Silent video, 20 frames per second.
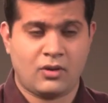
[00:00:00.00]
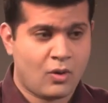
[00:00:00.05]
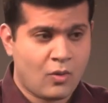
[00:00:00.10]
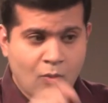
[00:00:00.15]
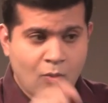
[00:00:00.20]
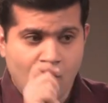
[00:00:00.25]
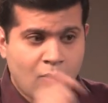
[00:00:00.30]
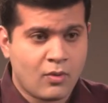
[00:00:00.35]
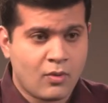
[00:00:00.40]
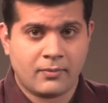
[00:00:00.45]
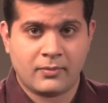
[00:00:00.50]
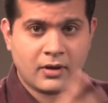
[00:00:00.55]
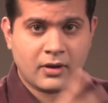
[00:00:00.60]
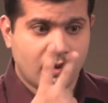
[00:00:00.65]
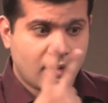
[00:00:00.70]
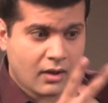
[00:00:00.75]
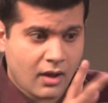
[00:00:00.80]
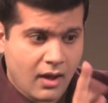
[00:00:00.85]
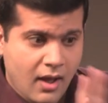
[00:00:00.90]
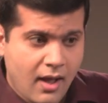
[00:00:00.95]
who were made
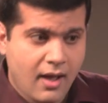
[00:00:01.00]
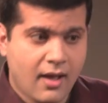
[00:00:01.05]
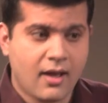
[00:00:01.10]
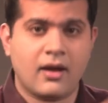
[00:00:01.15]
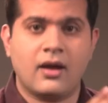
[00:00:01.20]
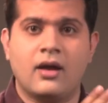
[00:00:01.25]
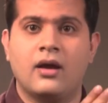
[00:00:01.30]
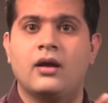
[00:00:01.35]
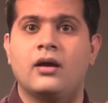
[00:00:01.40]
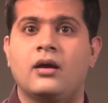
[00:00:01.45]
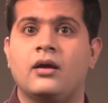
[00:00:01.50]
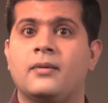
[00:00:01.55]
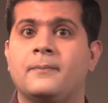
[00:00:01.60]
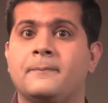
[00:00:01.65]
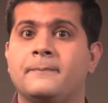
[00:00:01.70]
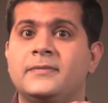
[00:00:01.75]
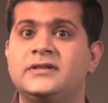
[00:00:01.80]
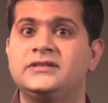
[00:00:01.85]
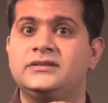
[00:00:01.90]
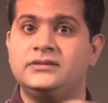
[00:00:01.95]
to strip to
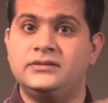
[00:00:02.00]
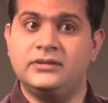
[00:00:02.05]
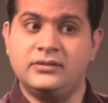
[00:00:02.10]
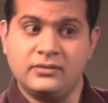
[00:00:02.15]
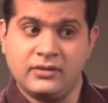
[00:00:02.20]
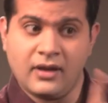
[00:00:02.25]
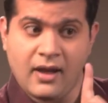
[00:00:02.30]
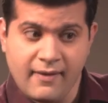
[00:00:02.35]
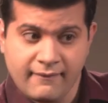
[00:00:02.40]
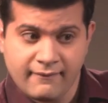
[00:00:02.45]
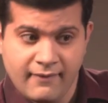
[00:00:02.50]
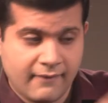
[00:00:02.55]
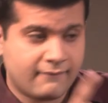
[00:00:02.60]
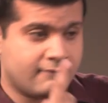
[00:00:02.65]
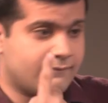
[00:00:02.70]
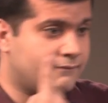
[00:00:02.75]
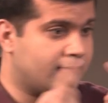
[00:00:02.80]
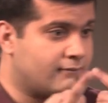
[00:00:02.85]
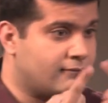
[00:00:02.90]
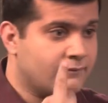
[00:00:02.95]
check if they were
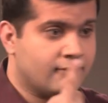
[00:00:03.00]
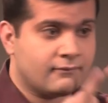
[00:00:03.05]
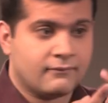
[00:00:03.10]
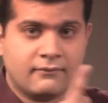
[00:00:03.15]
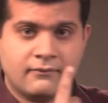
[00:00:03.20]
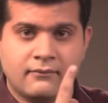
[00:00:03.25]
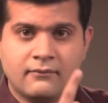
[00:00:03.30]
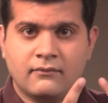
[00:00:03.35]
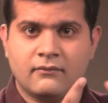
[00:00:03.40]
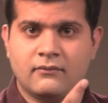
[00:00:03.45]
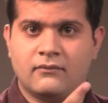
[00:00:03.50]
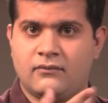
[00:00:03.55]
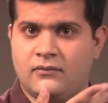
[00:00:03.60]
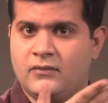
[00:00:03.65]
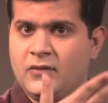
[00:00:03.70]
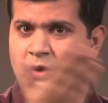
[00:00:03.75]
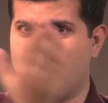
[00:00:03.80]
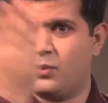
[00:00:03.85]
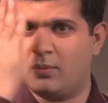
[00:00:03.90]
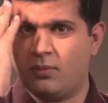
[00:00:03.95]
menstruating,
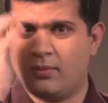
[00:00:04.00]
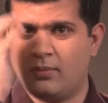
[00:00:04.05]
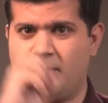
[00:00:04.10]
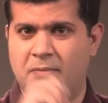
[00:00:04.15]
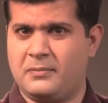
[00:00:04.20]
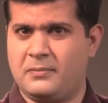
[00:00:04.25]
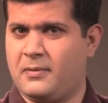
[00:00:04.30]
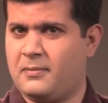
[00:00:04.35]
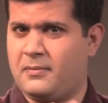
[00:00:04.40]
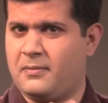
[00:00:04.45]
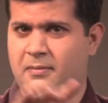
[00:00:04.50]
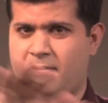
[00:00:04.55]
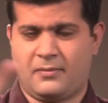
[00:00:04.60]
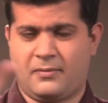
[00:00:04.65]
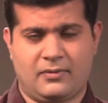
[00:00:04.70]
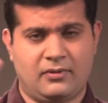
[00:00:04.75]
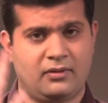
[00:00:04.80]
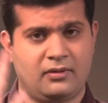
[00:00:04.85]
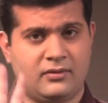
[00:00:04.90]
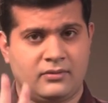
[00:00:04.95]
has
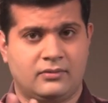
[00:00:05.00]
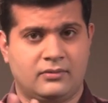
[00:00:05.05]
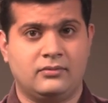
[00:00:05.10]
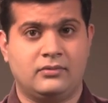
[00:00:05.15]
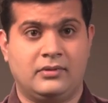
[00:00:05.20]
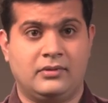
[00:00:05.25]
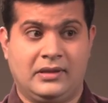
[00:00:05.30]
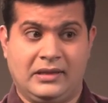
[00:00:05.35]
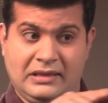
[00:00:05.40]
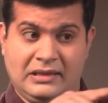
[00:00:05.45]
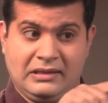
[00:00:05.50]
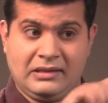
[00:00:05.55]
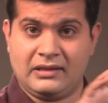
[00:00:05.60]
gone viral.